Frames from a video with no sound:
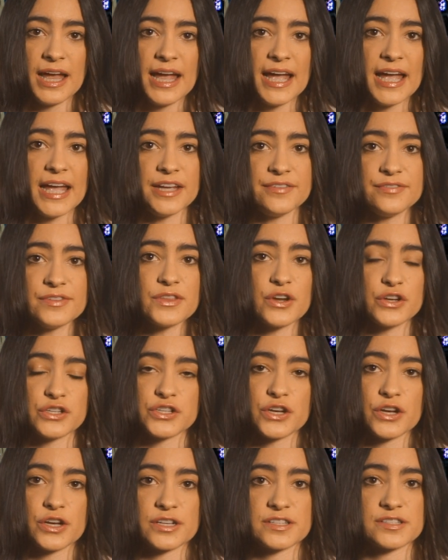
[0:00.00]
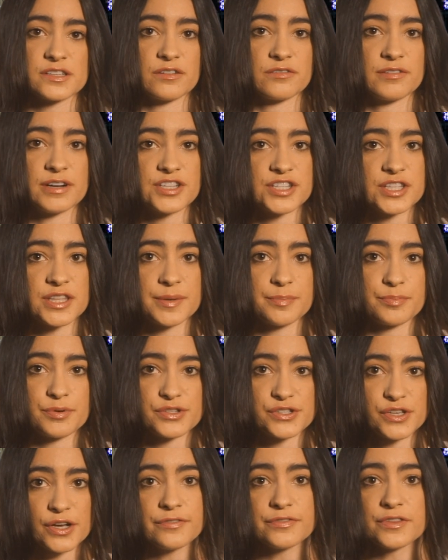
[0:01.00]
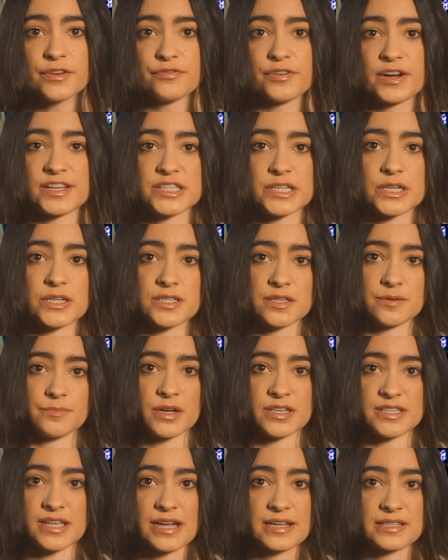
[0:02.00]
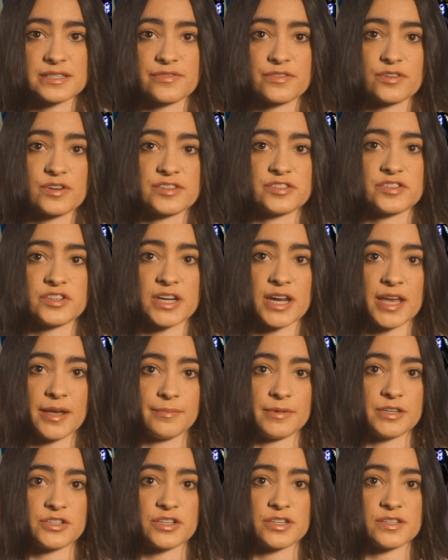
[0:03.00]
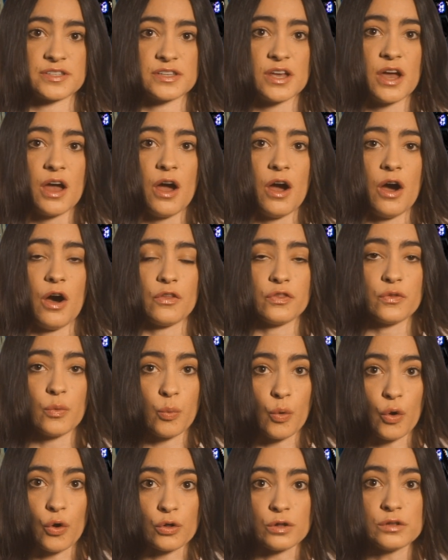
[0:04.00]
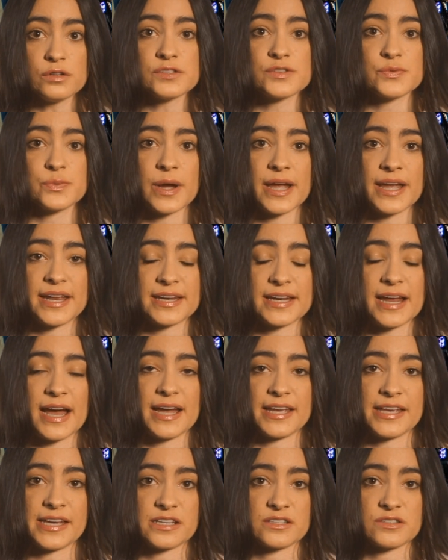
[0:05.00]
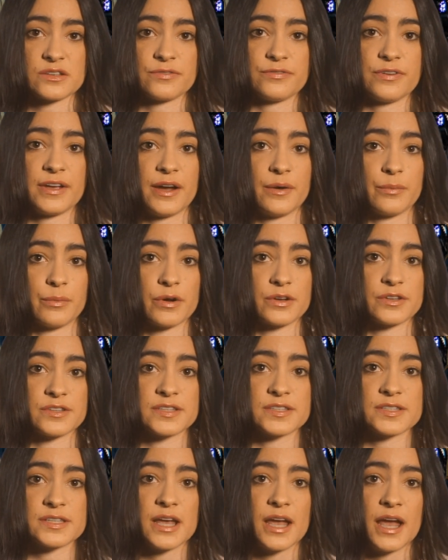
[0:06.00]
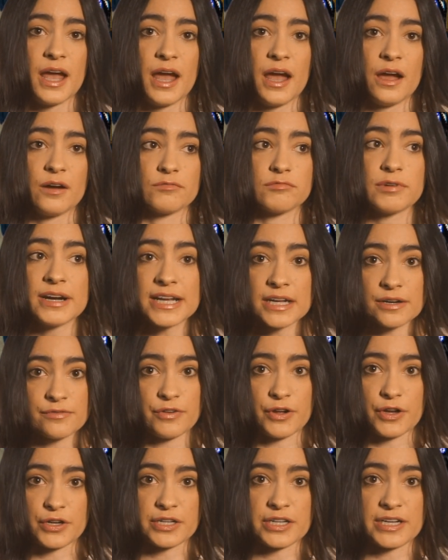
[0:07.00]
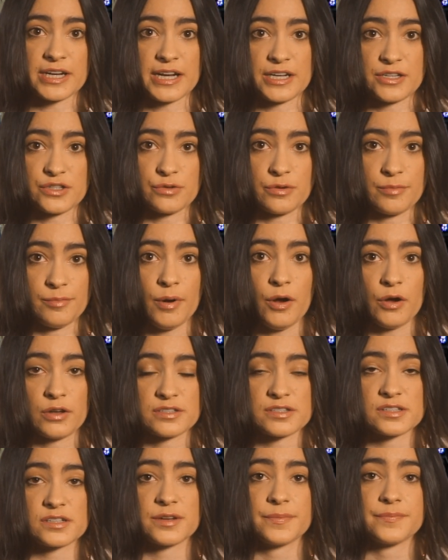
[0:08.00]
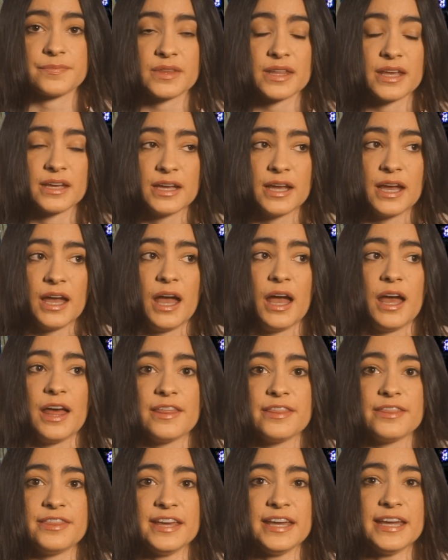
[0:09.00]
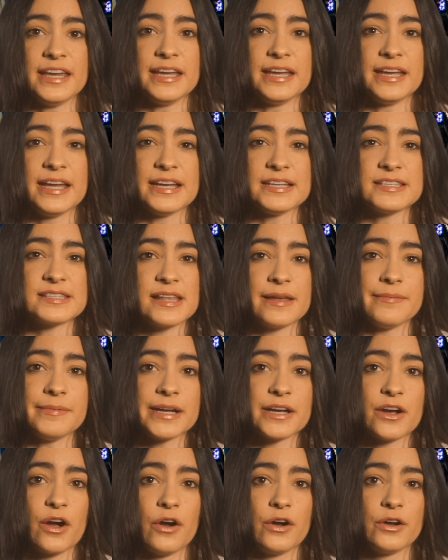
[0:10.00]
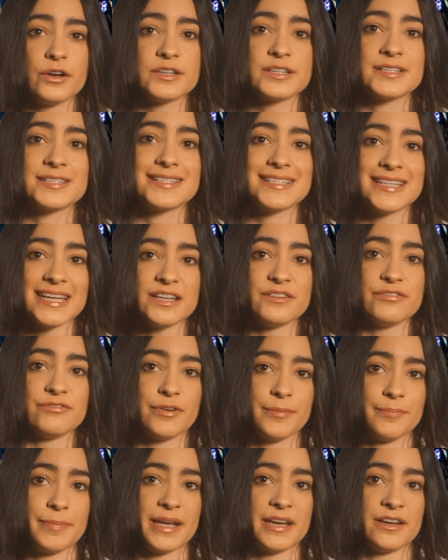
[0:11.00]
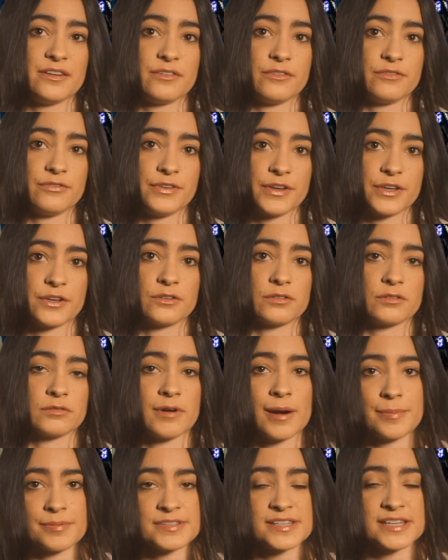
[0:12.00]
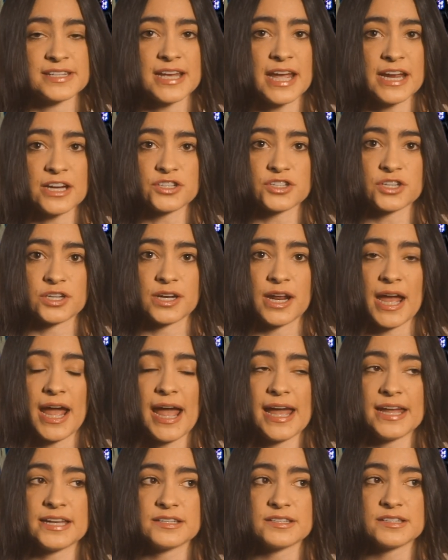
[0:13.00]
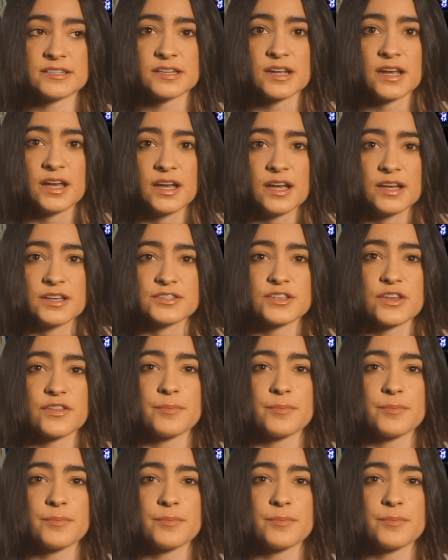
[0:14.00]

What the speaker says: Even though Turks originally preserved the frescoes and mosaics of Christian images on the walls when Hagia Sophia was reconverted into a mosque, the Islamic code did forbid figural representation, and so the